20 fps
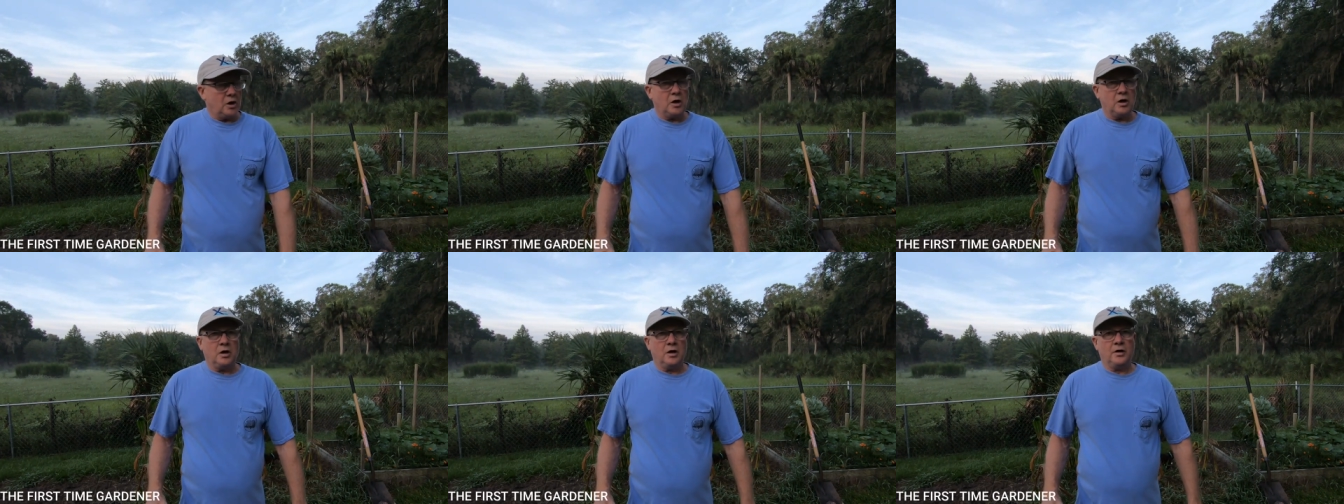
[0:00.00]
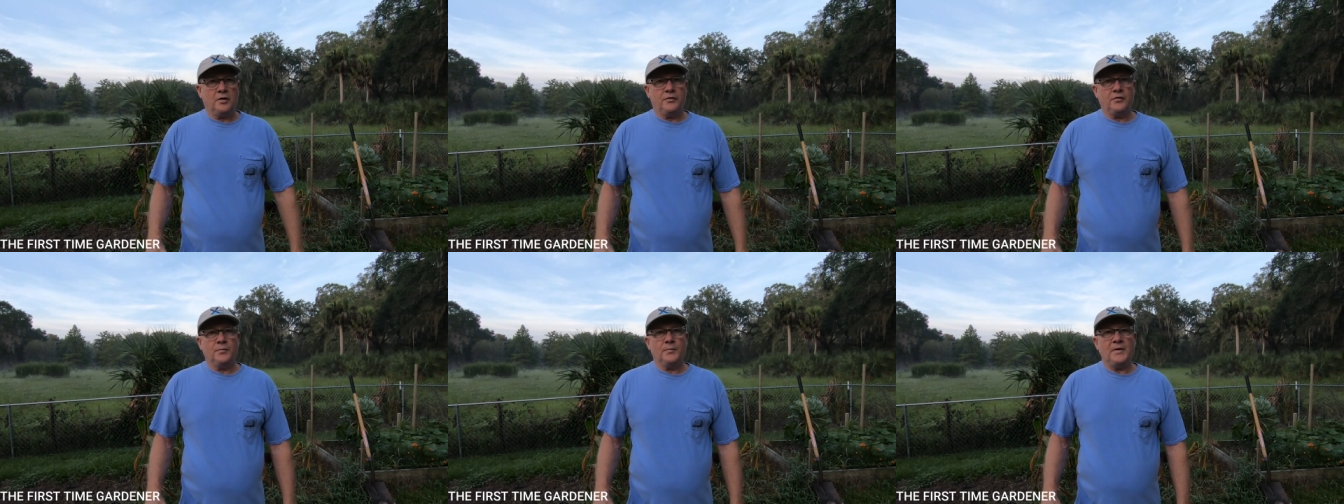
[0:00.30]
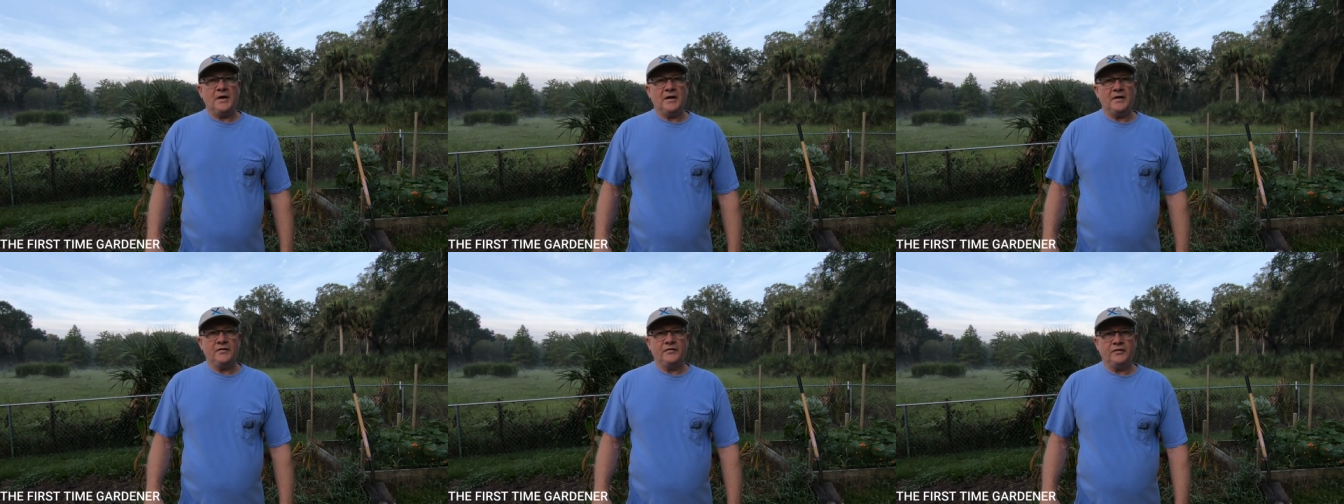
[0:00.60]
our other
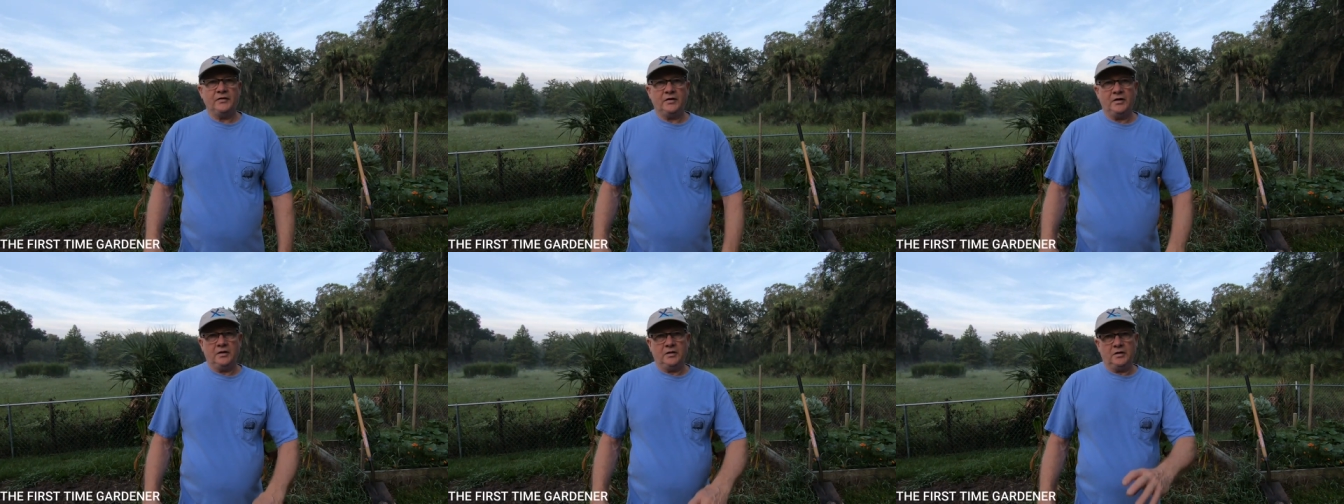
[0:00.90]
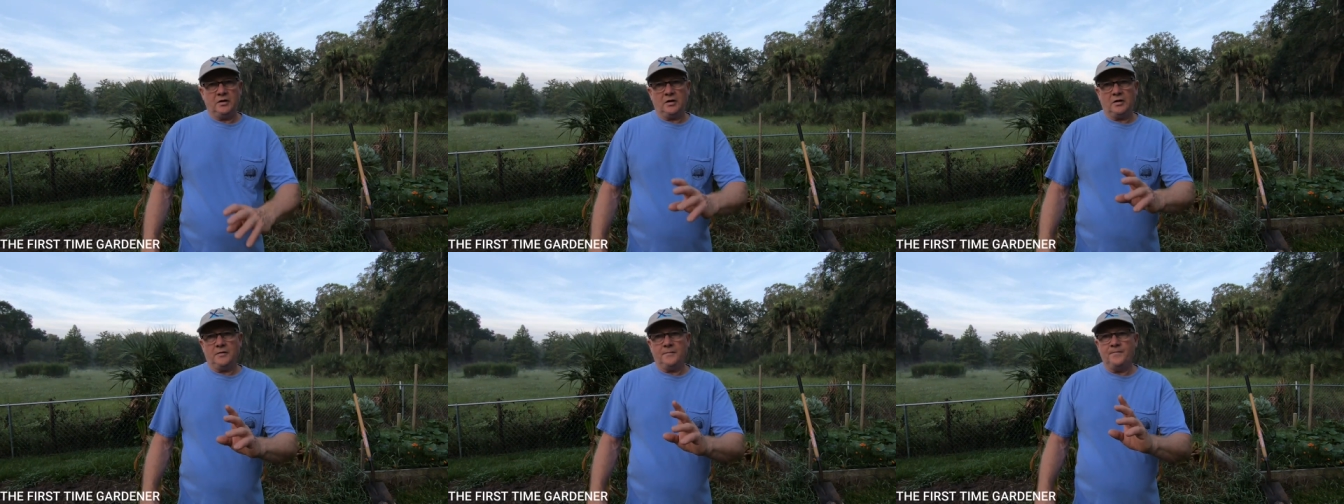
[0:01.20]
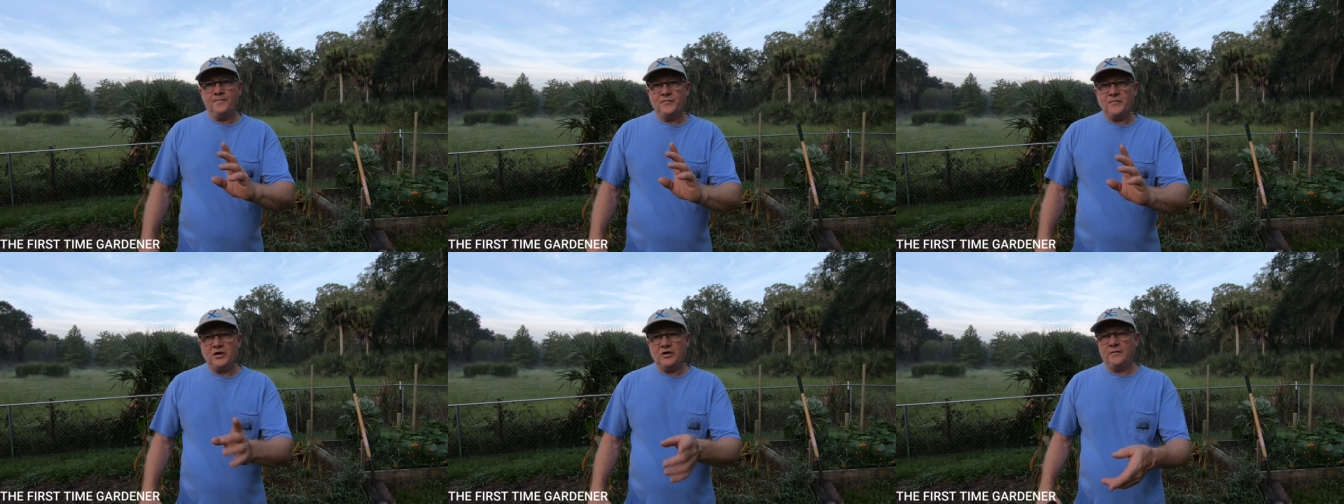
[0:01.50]
beds and then uh,
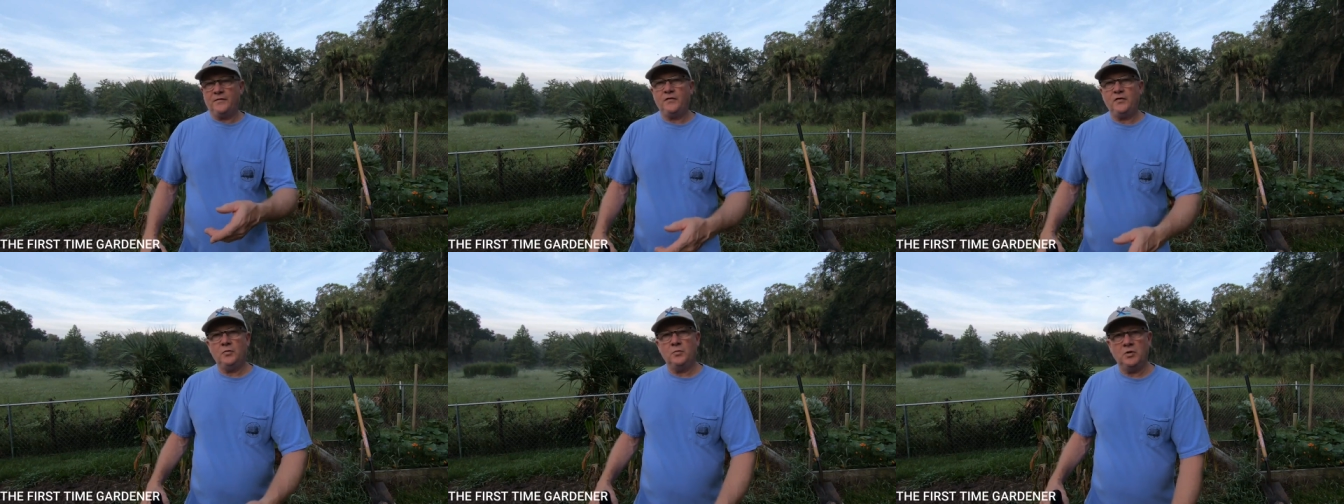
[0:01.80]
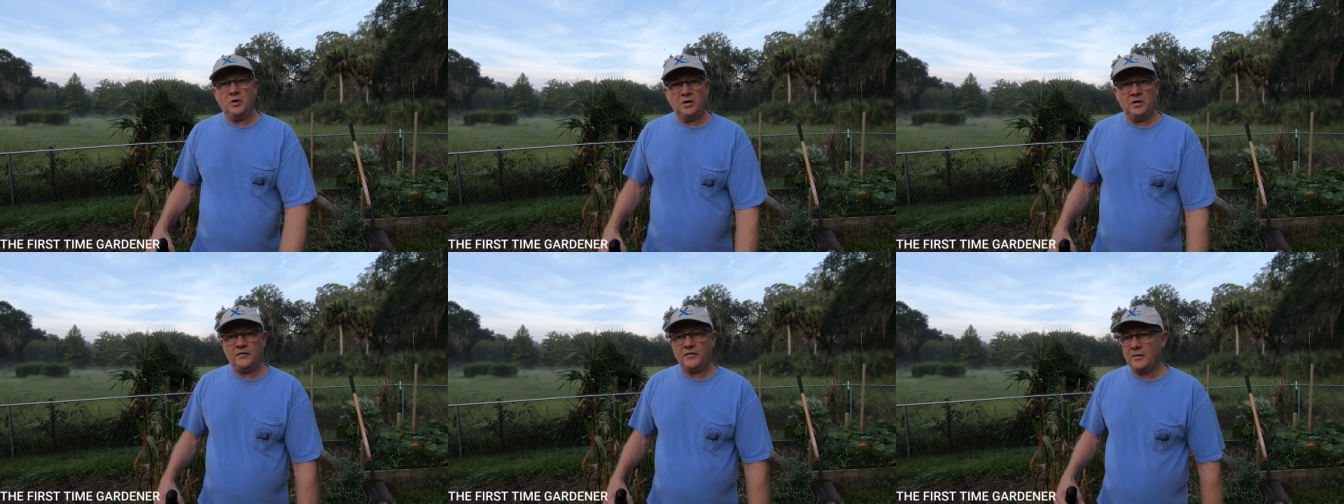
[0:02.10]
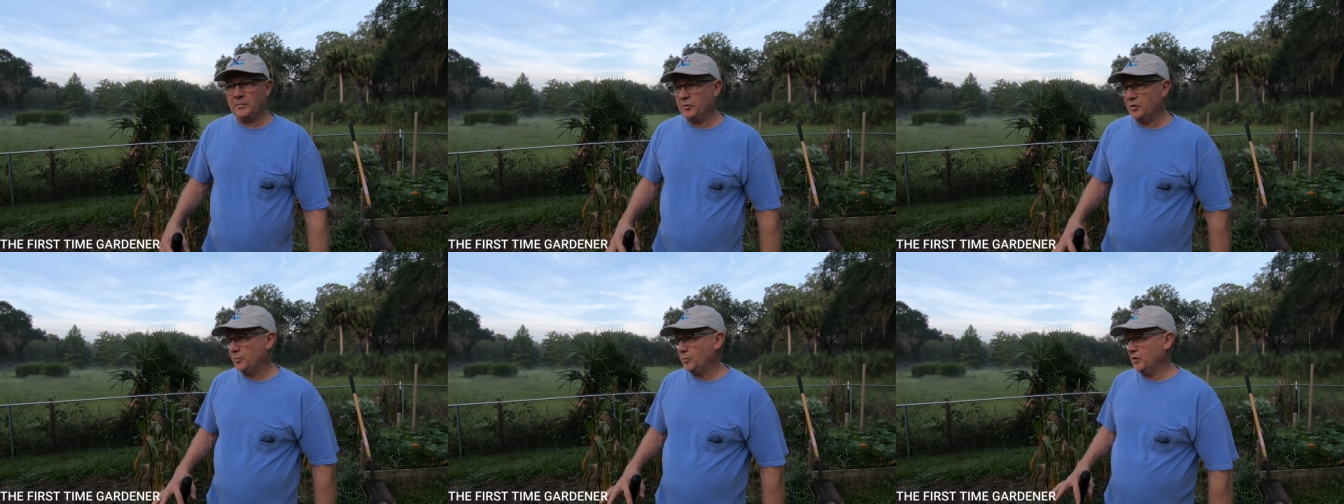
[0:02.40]
in a few minutes
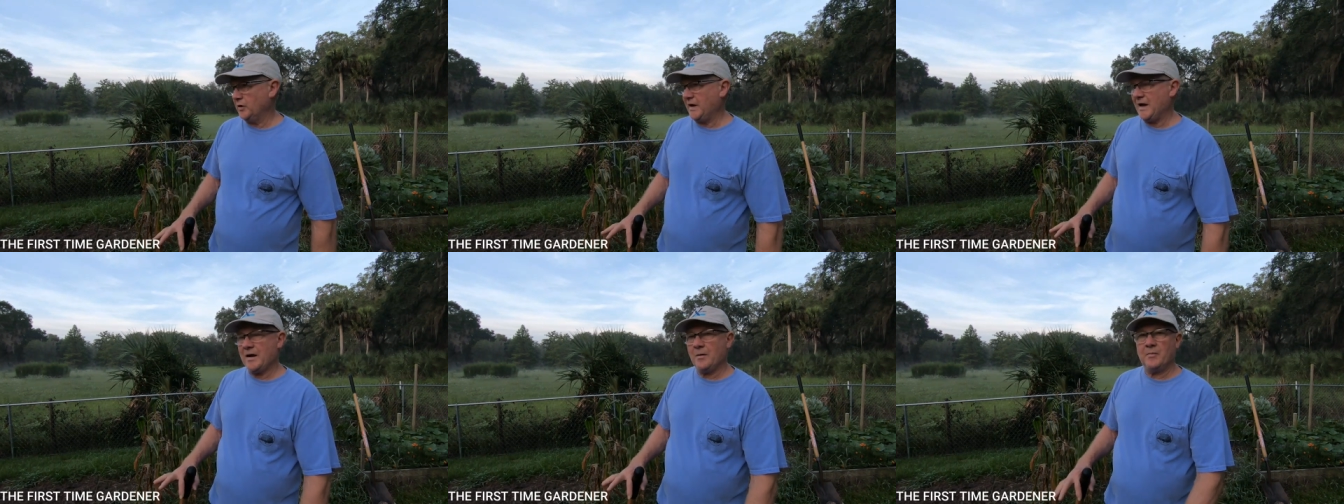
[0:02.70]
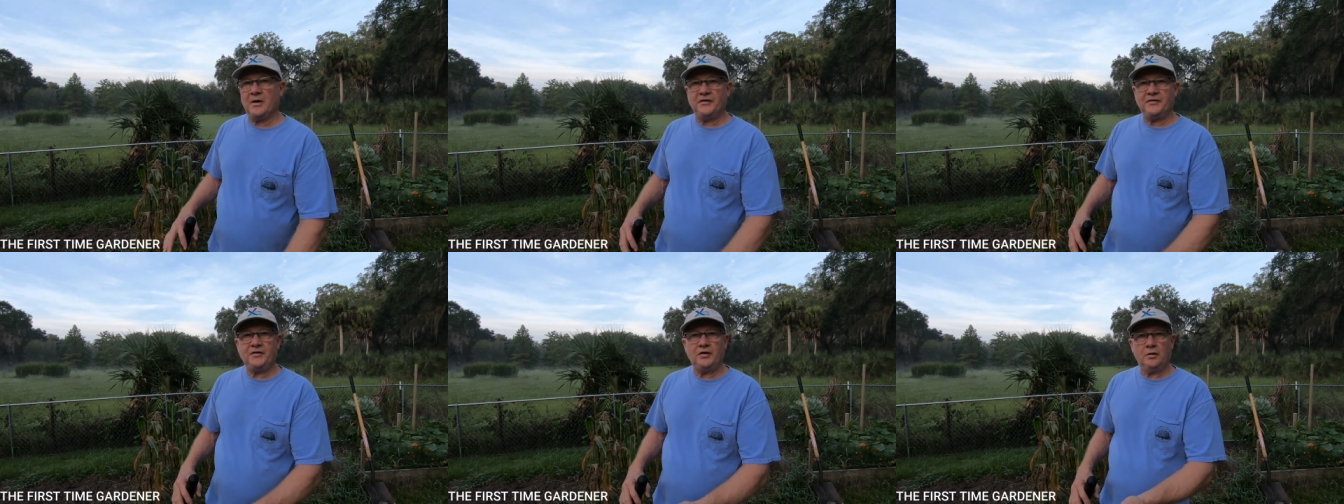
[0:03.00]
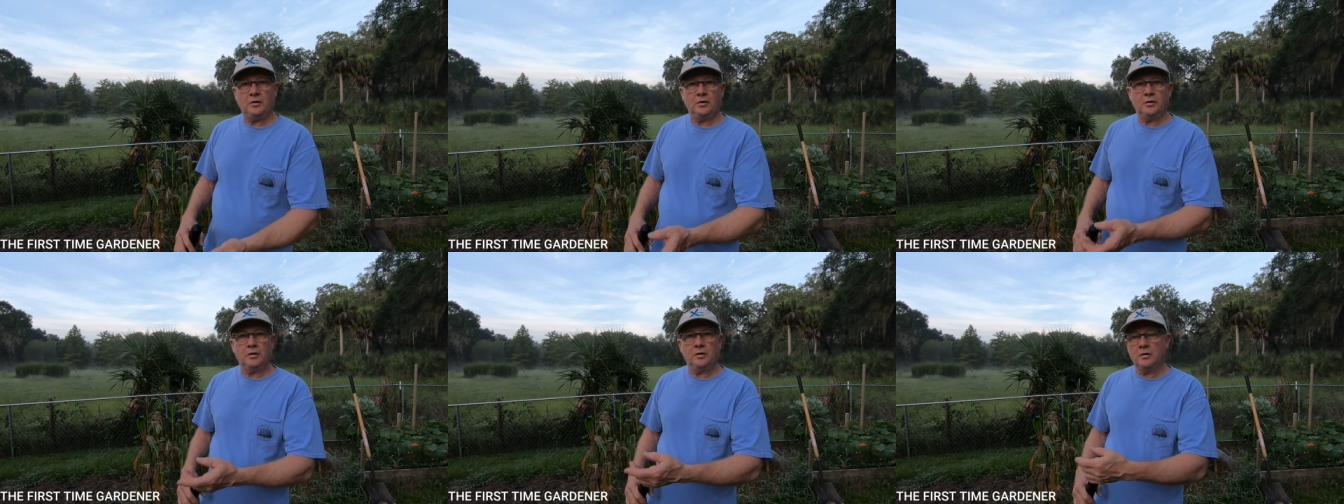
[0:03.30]
I'm going to bring out my
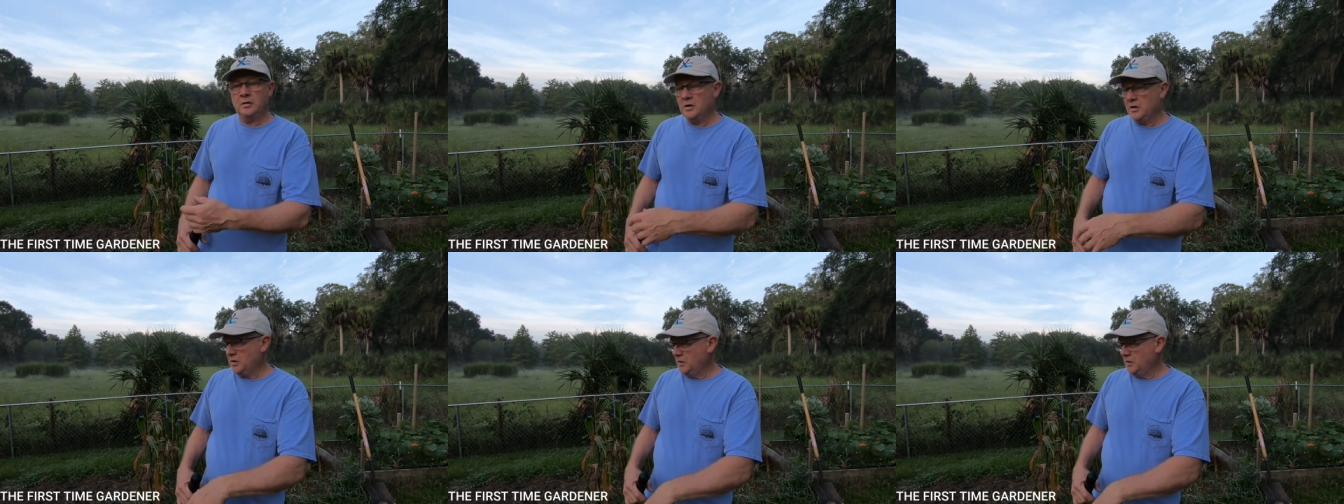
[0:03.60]
tiller